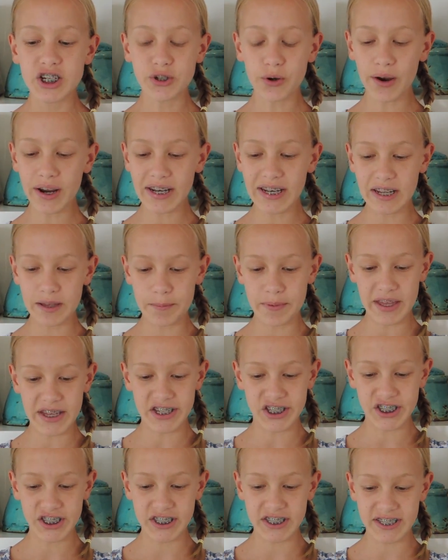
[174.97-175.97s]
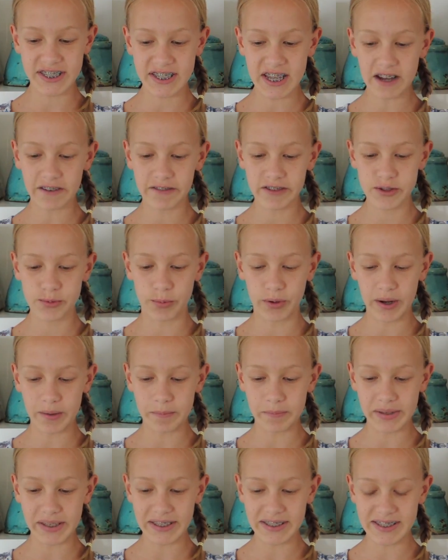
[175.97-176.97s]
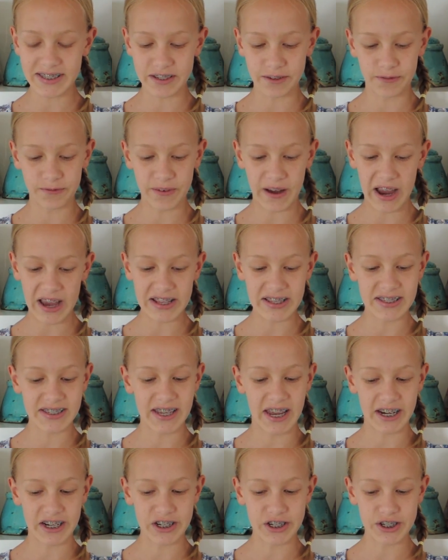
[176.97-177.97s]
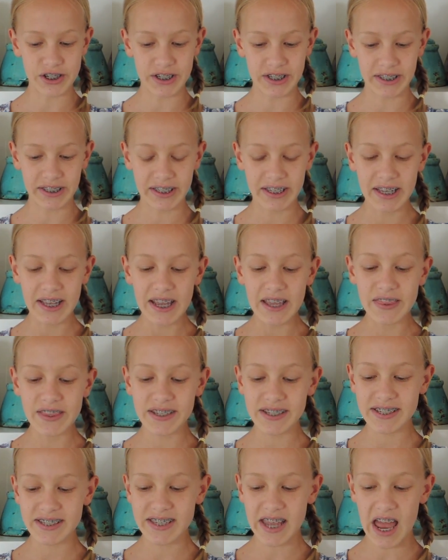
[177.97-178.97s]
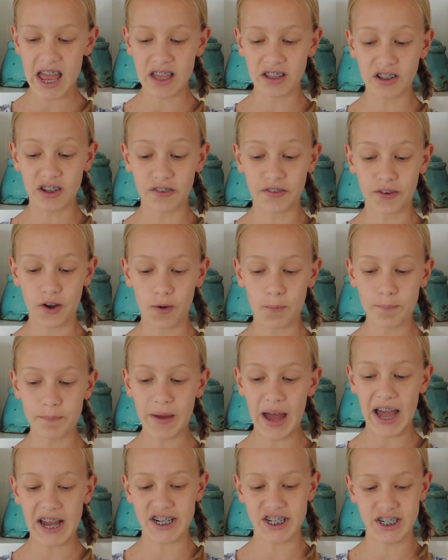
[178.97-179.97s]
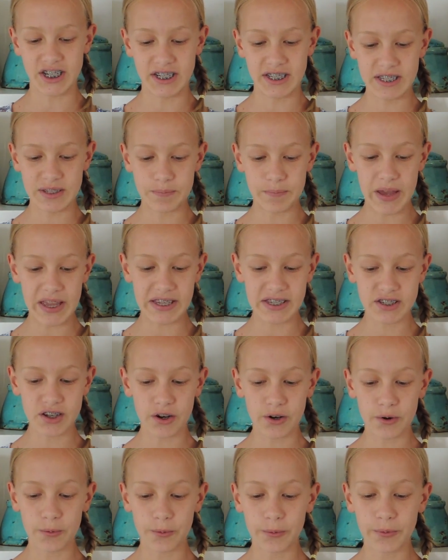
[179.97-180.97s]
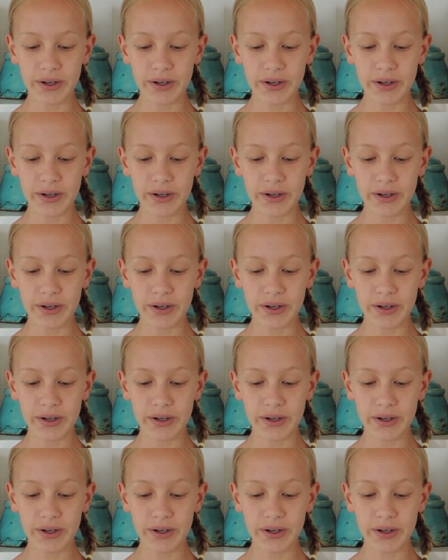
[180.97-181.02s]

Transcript: Join Libby as she discovers what it means to find sanctuary. This tale of compassion is based on the